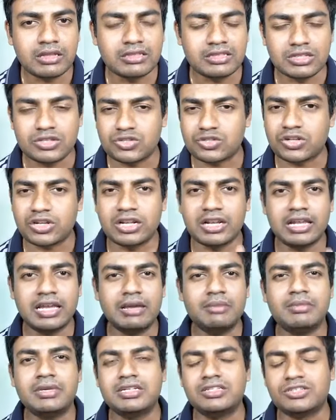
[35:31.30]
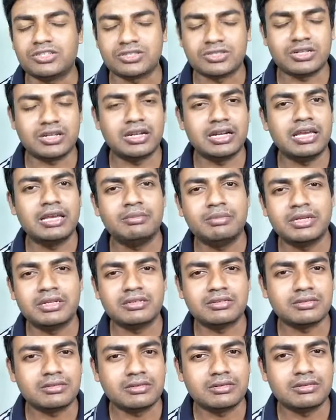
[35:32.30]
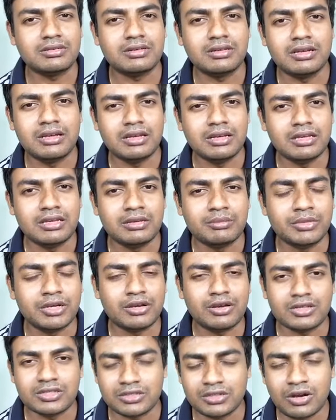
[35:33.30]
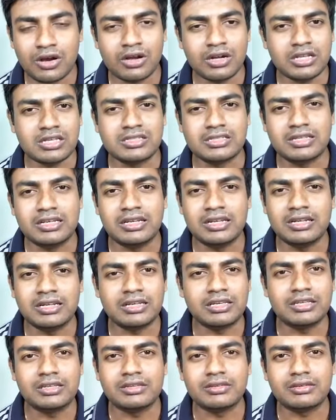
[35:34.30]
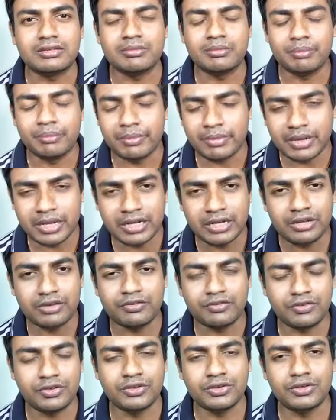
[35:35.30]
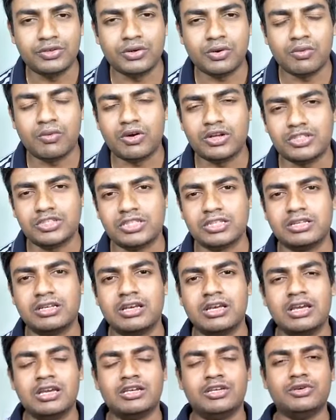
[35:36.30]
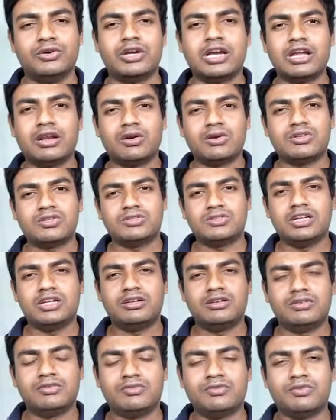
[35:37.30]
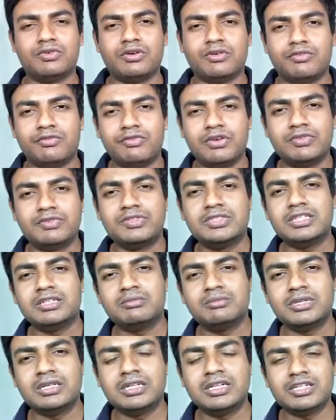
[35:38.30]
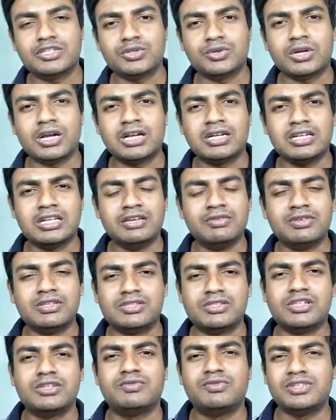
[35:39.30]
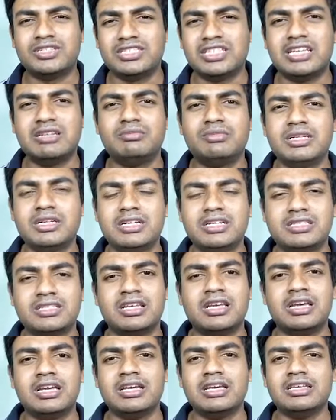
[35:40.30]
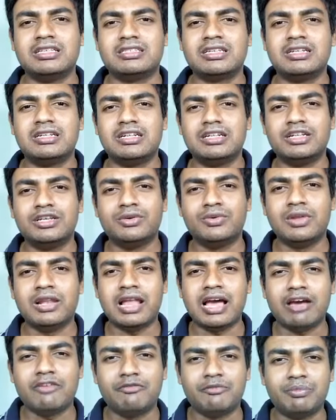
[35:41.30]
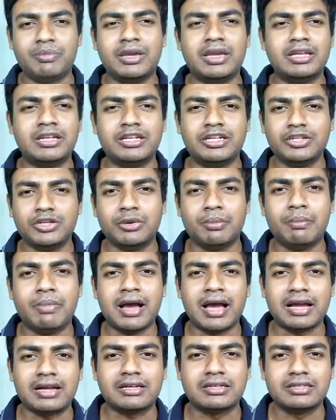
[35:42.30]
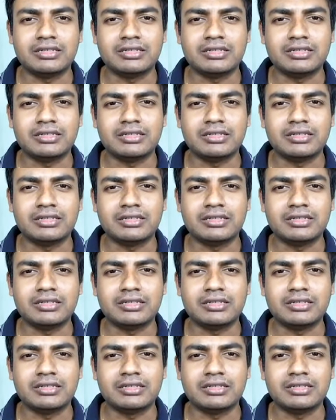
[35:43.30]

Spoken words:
Just claim it. Just claim it. Because God is healing many of you. You're watching. You cannot sit for 15 minutes. You can't even sit for 10 minutes. Suddenly you will have pain in your back.